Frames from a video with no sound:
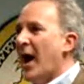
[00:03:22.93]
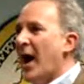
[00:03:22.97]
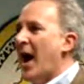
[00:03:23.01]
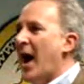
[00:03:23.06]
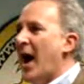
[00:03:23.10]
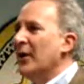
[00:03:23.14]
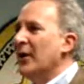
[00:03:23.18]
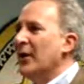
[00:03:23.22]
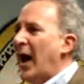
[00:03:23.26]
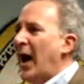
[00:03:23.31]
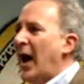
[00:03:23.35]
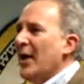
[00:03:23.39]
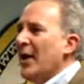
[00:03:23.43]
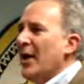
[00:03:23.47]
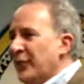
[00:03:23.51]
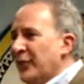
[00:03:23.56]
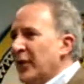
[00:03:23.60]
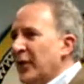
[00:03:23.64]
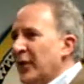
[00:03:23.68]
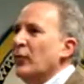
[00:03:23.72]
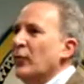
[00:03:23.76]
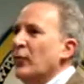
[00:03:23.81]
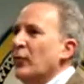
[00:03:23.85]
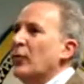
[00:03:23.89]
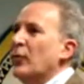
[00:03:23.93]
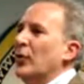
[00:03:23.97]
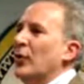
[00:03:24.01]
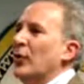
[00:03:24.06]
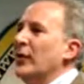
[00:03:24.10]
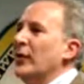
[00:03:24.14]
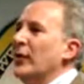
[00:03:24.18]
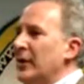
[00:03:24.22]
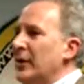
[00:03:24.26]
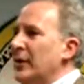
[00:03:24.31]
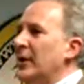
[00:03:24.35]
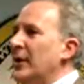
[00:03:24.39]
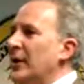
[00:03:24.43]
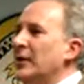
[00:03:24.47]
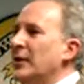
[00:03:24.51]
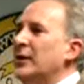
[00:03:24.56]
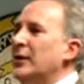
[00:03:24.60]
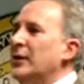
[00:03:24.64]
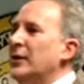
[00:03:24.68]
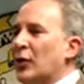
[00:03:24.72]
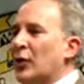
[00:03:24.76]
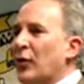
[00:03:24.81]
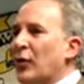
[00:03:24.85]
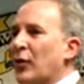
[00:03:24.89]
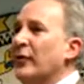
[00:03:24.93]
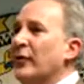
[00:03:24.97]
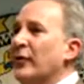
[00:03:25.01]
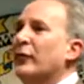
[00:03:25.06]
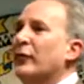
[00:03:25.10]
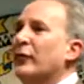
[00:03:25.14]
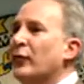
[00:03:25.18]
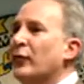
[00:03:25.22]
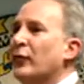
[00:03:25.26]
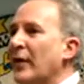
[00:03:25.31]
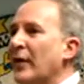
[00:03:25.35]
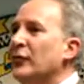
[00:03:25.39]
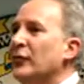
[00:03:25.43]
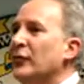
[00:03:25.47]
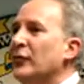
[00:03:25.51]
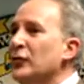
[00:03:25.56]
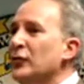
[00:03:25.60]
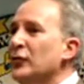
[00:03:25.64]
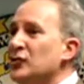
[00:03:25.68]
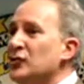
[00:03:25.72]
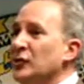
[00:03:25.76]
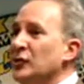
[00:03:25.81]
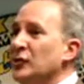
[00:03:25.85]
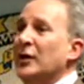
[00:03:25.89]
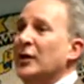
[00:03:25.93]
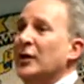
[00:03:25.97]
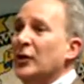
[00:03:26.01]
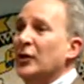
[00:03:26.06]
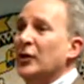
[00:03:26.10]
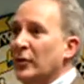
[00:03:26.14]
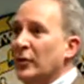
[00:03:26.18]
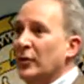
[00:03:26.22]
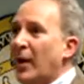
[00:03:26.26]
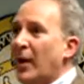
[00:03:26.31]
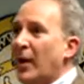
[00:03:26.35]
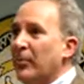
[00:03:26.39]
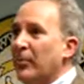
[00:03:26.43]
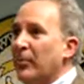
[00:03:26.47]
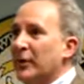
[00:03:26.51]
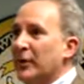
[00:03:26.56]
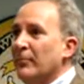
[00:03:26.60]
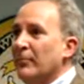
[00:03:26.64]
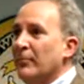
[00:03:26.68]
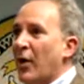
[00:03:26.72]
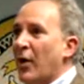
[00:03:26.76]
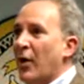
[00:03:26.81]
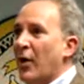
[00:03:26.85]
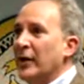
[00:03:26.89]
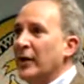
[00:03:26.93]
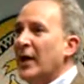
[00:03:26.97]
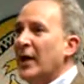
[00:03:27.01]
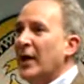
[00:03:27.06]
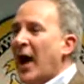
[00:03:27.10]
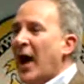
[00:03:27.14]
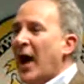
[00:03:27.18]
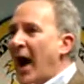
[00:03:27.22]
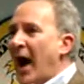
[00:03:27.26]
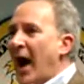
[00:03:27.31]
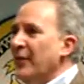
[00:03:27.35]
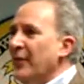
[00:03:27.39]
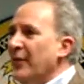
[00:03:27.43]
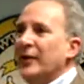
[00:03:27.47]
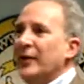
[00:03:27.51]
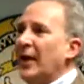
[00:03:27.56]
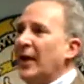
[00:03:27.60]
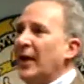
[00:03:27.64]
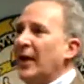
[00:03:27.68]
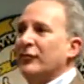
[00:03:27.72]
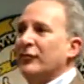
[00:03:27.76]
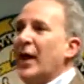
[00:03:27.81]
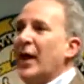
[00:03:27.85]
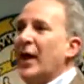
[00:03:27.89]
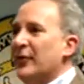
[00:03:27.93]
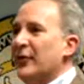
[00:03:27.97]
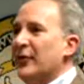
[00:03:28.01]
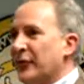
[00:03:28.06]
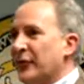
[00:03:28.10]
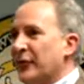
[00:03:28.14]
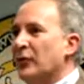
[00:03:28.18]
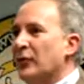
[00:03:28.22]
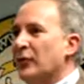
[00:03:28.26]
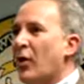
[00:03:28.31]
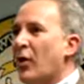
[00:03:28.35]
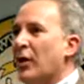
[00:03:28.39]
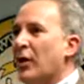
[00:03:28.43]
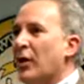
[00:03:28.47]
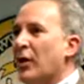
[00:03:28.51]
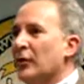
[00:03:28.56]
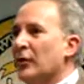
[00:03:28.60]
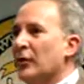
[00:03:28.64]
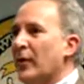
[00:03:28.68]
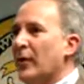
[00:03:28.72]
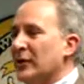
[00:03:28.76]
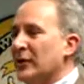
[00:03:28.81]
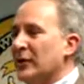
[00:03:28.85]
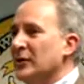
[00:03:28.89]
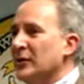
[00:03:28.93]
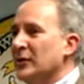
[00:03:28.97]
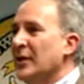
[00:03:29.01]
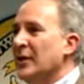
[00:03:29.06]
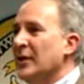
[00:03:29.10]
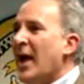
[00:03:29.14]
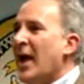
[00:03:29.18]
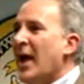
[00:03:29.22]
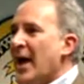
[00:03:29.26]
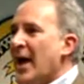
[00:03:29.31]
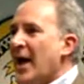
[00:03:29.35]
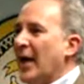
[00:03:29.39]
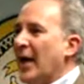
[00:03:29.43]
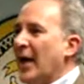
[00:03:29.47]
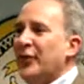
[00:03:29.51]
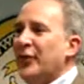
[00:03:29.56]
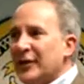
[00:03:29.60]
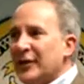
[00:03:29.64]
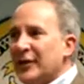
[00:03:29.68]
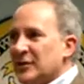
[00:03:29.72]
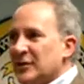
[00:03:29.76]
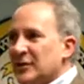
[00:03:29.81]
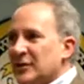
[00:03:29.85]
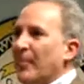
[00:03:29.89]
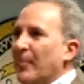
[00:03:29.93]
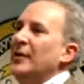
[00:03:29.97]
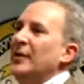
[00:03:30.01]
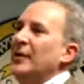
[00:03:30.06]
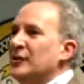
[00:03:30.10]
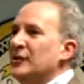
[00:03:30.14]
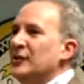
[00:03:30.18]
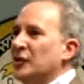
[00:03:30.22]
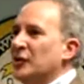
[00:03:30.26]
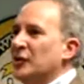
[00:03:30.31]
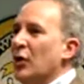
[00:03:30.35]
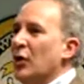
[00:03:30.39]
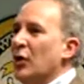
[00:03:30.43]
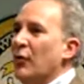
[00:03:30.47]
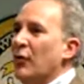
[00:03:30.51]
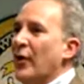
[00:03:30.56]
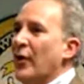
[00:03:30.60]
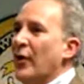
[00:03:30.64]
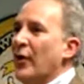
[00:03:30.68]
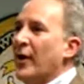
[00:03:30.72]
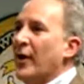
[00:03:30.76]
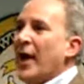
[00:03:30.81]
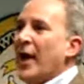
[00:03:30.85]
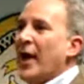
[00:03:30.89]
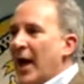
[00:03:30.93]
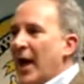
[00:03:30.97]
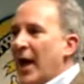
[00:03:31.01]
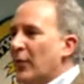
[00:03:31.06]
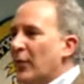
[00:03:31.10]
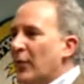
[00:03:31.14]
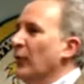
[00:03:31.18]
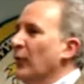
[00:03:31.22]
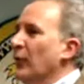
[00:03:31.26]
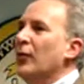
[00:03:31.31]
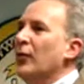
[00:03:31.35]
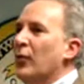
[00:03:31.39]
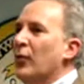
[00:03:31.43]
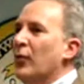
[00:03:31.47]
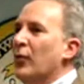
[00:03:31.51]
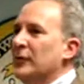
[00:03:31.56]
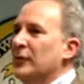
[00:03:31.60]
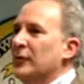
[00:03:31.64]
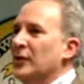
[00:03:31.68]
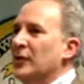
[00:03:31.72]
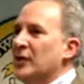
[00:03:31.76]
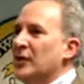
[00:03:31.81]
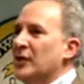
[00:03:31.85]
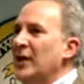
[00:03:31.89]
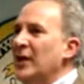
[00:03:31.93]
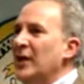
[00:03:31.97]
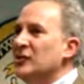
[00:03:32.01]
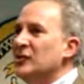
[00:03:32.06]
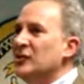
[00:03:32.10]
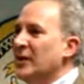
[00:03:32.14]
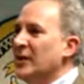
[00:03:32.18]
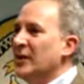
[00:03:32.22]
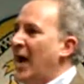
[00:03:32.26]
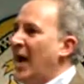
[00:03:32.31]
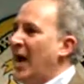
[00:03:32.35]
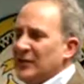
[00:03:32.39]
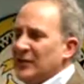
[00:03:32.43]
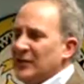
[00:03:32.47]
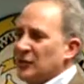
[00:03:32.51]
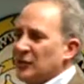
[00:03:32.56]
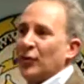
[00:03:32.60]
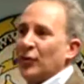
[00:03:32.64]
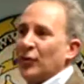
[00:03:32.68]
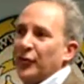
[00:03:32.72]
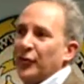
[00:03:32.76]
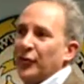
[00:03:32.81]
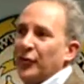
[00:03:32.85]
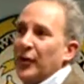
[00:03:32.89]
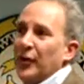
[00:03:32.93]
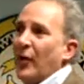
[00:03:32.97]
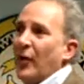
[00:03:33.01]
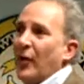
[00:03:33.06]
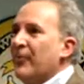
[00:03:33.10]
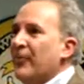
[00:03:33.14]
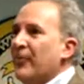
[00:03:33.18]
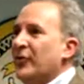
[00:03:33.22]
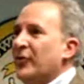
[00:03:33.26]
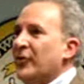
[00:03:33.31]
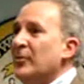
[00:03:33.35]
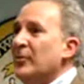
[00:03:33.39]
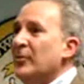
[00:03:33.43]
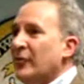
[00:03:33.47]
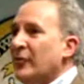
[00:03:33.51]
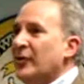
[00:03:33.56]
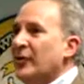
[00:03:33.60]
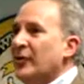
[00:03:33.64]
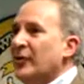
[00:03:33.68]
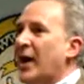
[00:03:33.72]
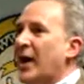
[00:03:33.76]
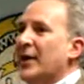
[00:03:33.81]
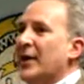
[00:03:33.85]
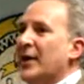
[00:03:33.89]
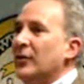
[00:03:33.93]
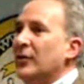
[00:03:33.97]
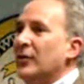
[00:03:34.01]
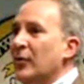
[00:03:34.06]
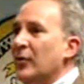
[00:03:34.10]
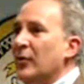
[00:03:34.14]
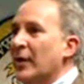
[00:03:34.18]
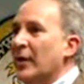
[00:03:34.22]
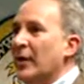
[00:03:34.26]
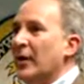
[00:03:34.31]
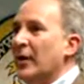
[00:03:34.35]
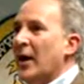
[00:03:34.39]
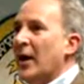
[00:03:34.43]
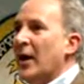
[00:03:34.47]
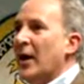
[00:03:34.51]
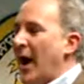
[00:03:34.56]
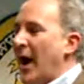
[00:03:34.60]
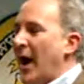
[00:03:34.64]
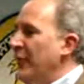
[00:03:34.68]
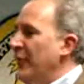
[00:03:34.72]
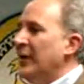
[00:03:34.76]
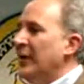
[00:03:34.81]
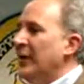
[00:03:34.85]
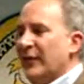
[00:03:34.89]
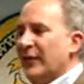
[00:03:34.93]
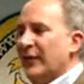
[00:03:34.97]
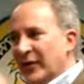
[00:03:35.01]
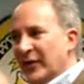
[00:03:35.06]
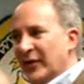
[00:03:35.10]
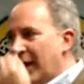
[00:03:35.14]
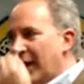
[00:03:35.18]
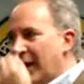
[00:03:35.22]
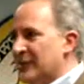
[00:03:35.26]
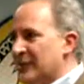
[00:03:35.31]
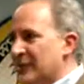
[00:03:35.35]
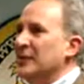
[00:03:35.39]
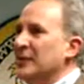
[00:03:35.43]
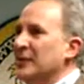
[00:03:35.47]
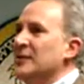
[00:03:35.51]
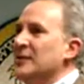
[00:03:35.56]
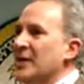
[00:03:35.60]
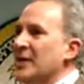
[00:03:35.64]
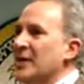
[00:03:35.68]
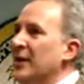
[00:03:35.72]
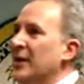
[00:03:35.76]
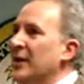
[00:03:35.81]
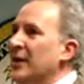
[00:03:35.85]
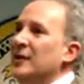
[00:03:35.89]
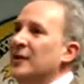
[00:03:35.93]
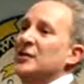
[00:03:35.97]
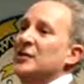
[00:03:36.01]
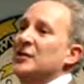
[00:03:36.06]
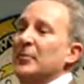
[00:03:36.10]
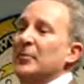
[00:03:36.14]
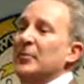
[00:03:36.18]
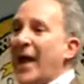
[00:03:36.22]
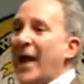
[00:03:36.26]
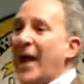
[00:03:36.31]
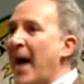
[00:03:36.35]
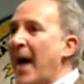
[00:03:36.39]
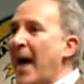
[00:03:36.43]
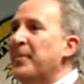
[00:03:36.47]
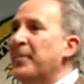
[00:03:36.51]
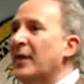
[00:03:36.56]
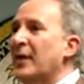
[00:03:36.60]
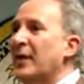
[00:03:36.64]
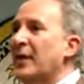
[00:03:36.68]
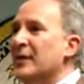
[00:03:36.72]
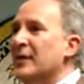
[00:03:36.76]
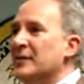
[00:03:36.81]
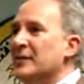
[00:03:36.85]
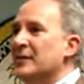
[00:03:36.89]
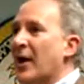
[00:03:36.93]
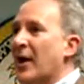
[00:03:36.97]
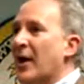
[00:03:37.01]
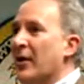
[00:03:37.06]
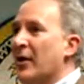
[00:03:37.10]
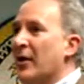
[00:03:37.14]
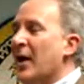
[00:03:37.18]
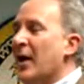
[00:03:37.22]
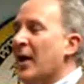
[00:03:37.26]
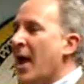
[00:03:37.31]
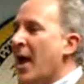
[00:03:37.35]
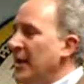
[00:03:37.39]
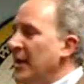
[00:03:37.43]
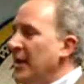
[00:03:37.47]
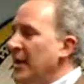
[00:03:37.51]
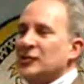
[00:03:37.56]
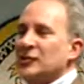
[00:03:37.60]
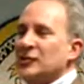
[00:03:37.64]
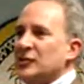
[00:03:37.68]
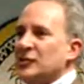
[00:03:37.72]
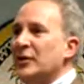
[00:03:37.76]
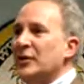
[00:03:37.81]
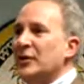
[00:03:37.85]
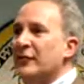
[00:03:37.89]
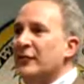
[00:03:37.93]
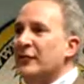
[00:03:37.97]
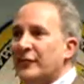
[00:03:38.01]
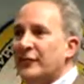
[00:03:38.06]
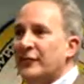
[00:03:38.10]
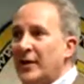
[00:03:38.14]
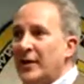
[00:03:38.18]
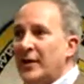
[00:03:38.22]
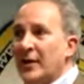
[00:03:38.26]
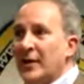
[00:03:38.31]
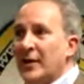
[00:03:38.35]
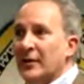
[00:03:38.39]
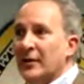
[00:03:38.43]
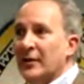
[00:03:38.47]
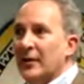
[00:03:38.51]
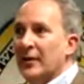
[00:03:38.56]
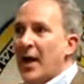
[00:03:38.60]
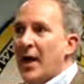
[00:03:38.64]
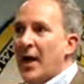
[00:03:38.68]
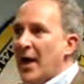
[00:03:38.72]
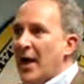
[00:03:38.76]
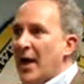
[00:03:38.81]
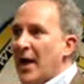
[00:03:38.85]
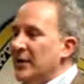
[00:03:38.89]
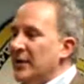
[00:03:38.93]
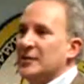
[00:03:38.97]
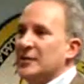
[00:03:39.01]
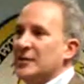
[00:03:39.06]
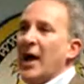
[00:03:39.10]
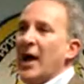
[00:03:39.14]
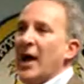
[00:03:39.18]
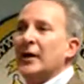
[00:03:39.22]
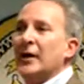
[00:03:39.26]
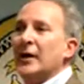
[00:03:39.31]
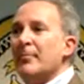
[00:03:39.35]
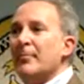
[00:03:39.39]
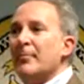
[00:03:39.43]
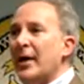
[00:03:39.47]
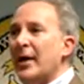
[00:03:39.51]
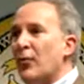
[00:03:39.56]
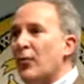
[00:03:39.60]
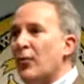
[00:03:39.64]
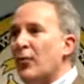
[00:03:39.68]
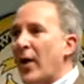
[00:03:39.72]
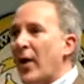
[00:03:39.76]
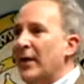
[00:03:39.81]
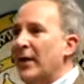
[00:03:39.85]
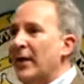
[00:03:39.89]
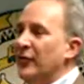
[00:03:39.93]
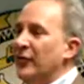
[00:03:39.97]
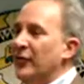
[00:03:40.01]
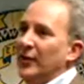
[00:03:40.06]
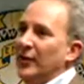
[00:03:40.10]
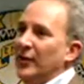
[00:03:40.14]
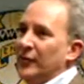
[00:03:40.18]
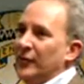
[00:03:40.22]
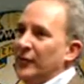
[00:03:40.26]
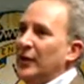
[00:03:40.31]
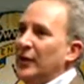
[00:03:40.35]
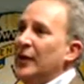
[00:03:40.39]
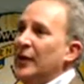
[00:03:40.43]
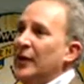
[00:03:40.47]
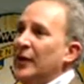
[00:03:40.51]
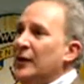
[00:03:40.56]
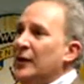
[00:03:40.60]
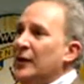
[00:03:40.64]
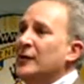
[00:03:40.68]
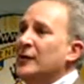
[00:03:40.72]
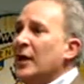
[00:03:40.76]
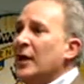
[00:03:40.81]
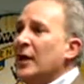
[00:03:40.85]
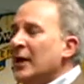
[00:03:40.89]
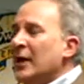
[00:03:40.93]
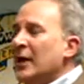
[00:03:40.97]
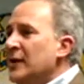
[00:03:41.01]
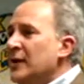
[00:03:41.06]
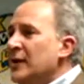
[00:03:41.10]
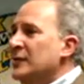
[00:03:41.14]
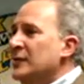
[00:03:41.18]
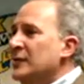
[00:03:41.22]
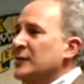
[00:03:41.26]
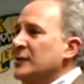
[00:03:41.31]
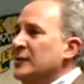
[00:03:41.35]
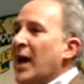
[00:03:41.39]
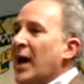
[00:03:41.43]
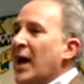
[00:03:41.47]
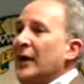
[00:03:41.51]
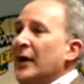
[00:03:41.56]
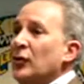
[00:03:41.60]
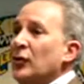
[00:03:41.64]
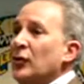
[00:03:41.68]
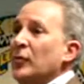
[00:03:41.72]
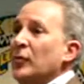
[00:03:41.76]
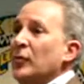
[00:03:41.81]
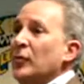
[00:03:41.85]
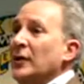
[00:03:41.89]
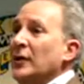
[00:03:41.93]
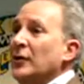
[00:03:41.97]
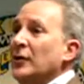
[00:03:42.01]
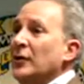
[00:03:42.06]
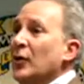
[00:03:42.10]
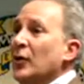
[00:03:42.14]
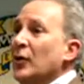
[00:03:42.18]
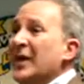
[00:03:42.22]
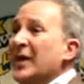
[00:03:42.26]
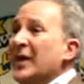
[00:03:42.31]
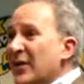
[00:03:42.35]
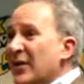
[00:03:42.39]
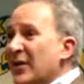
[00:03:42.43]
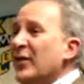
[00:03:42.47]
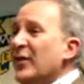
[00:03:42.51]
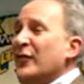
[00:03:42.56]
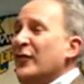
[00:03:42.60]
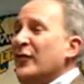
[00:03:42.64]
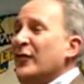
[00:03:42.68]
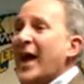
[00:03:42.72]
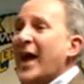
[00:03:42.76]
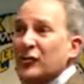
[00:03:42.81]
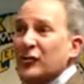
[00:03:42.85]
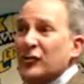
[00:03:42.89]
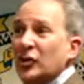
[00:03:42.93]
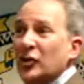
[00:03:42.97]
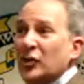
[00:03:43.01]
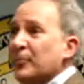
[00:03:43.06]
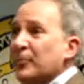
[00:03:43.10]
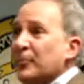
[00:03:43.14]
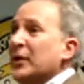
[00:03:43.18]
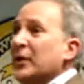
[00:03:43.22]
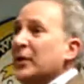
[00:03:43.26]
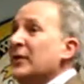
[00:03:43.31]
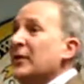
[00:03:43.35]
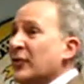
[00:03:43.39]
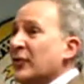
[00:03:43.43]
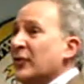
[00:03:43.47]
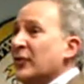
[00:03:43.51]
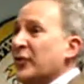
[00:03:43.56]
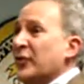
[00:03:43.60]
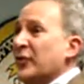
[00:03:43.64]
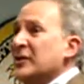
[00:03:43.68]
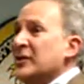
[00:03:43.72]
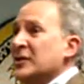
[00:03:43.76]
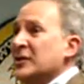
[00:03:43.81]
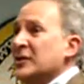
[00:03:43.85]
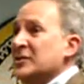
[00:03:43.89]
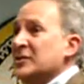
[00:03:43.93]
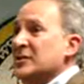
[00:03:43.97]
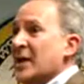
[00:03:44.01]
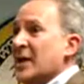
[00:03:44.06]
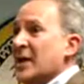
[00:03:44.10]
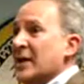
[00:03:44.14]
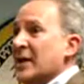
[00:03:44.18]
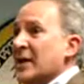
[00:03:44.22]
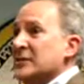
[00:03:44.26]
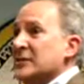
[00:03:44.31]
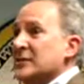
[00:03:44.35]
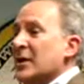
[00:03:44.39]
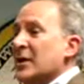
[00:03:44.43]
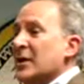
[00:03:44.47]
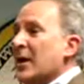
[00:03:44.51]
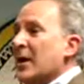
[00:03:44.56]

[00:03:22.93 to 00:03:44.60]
I think we really need the equivalent of a revolution in the Republican Party. I think they've led us in the wrong direction, and I think somebody needs to go there and really work to change it. I just don't think Rob Simmons is the guy to do it. I think if he gets to the Senate, he's going to be happy that he's there, and he's just going to fit in. And he's not going to make waves, and he's just not going to do what we need to do, even if he actually believes the things that he says.